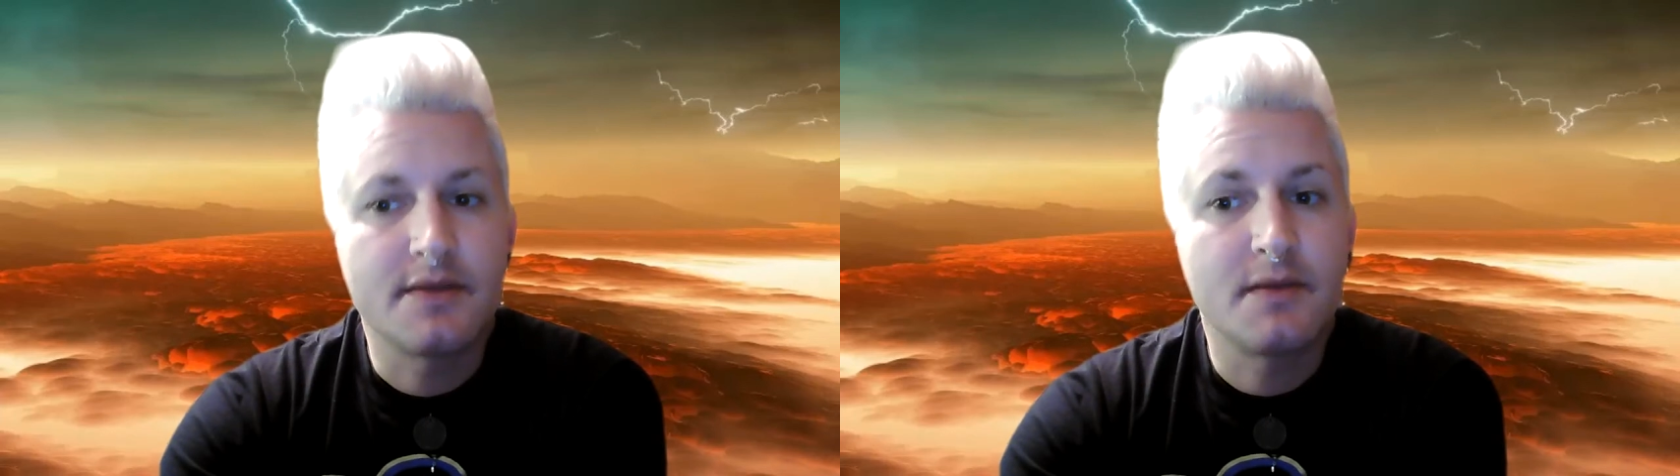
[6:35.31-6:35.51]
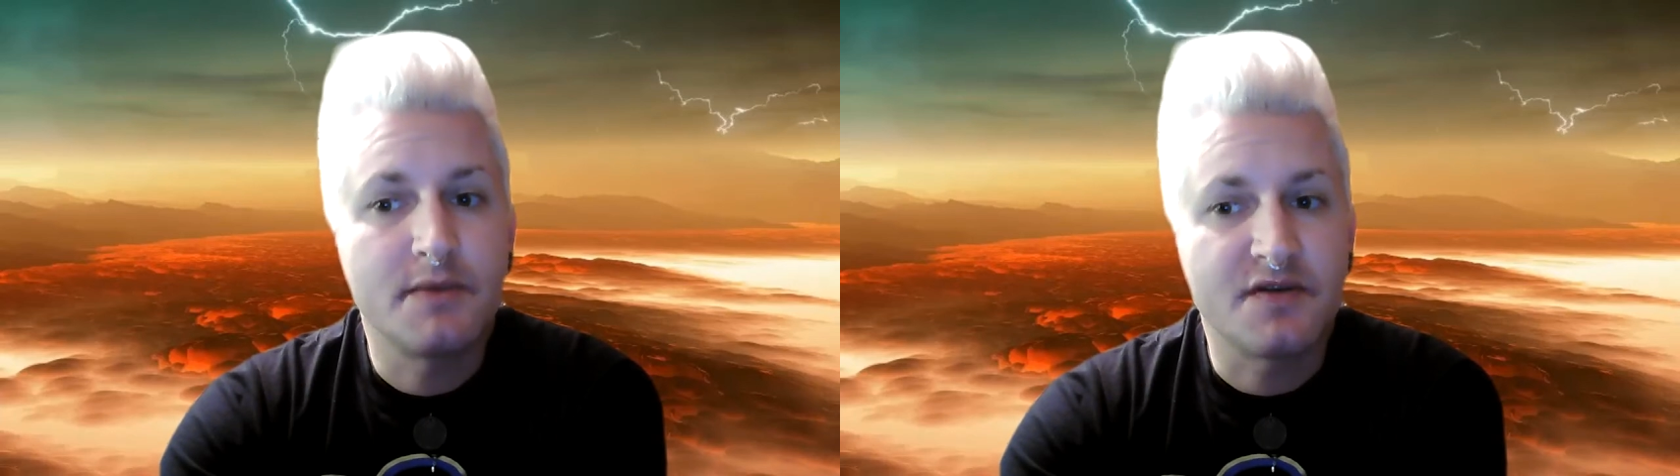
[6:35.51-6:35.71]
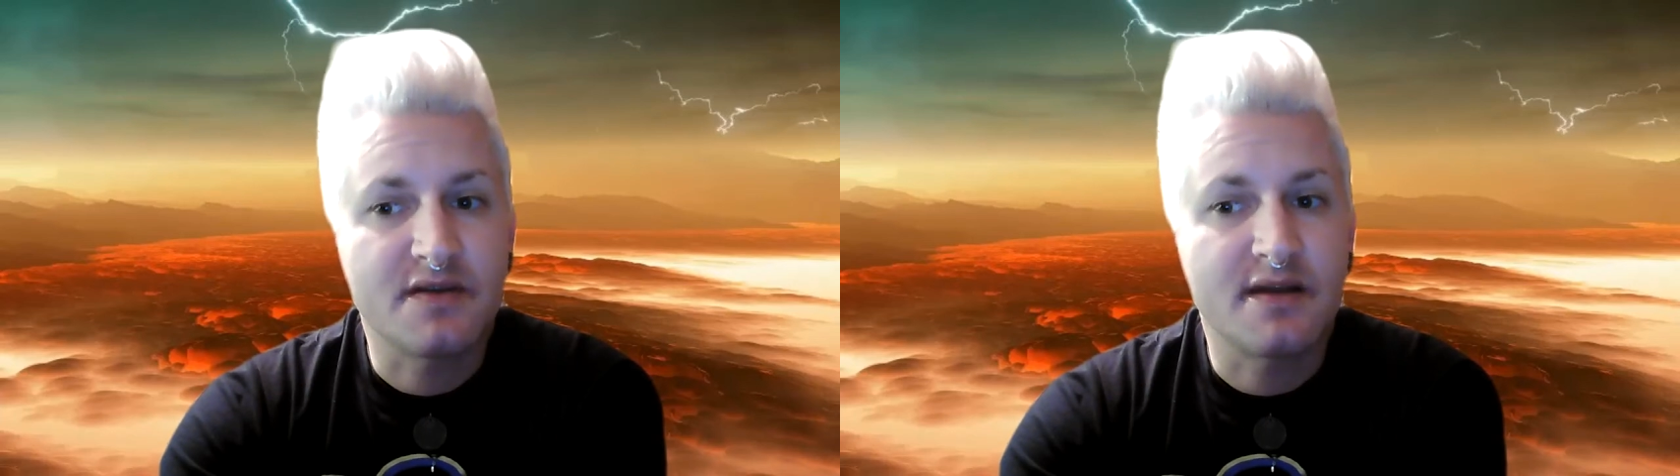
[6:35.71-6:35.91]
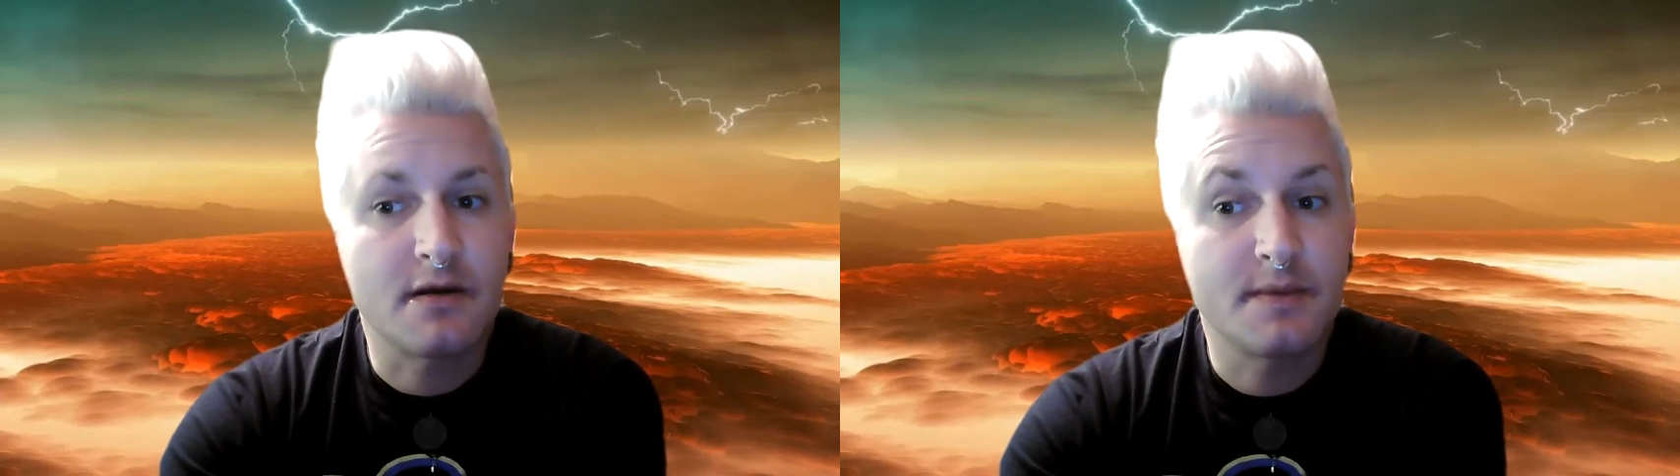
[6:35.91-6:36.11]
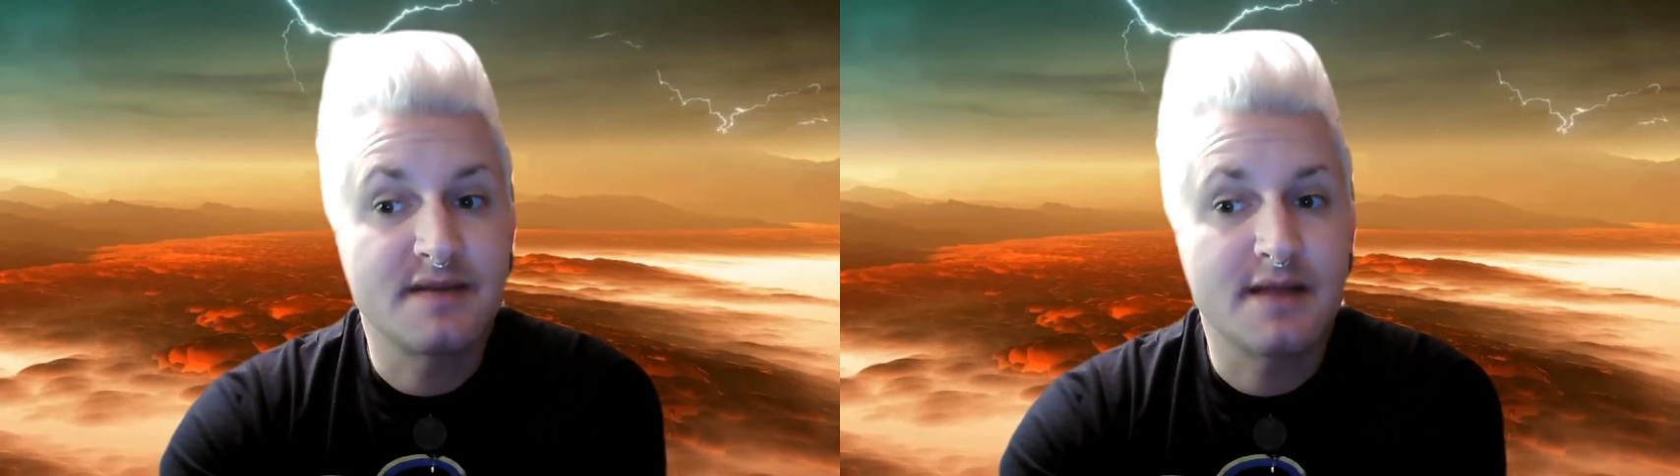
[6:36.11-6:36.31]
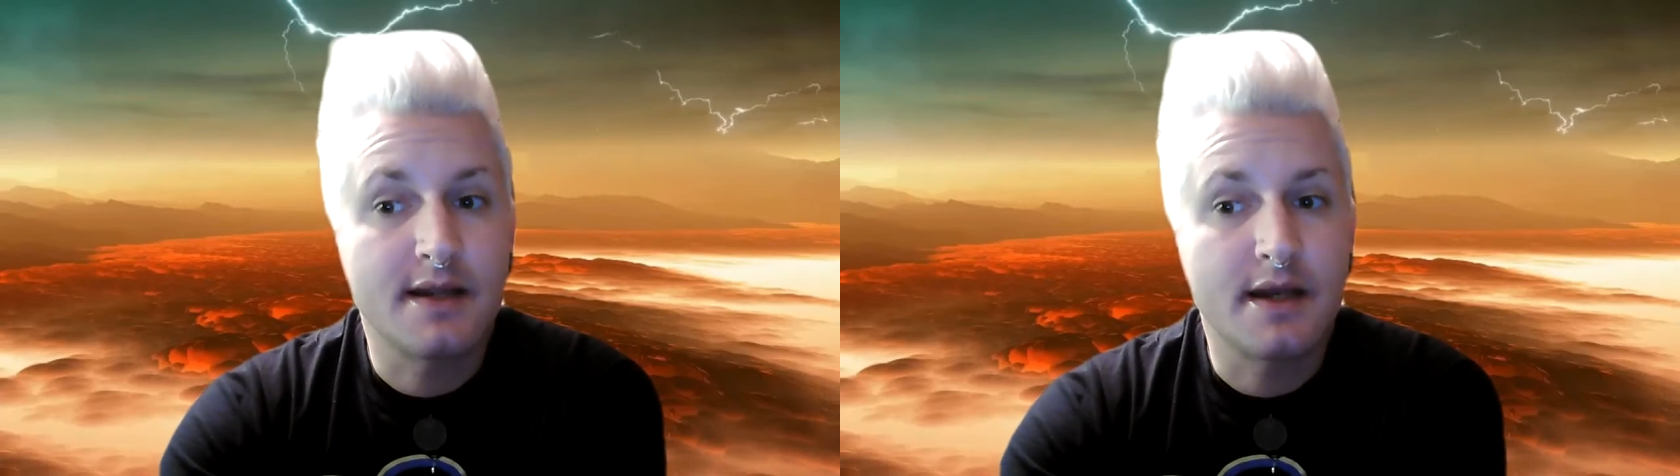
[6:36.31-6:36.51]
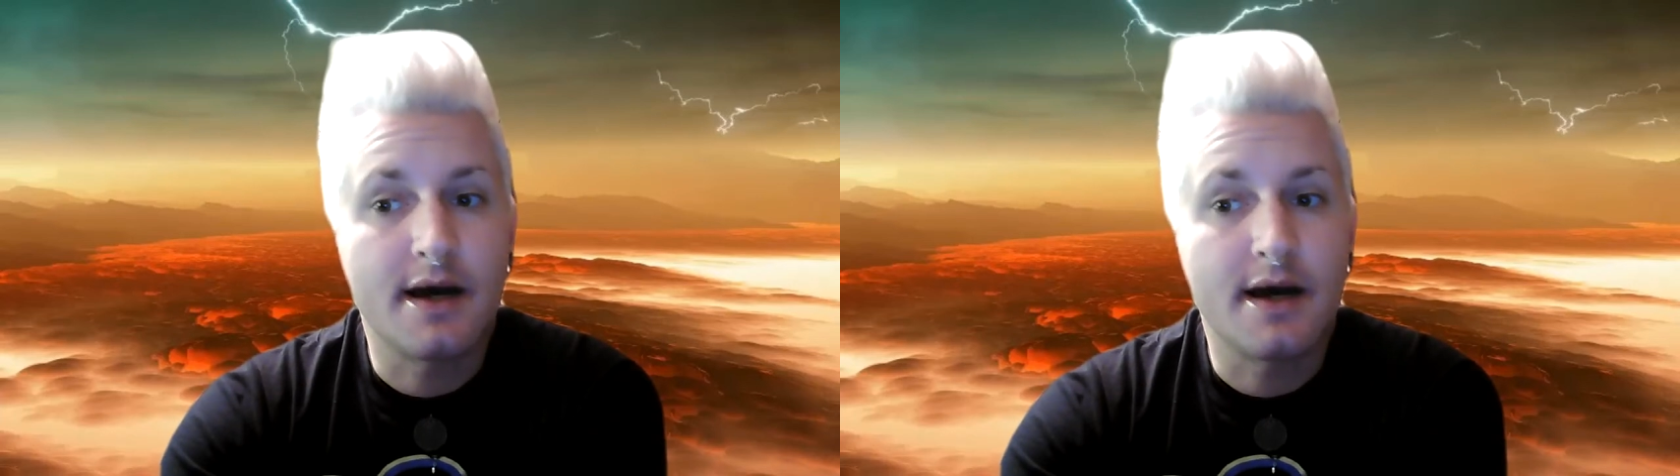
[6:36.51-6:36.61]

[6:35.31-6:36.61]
the music therapist and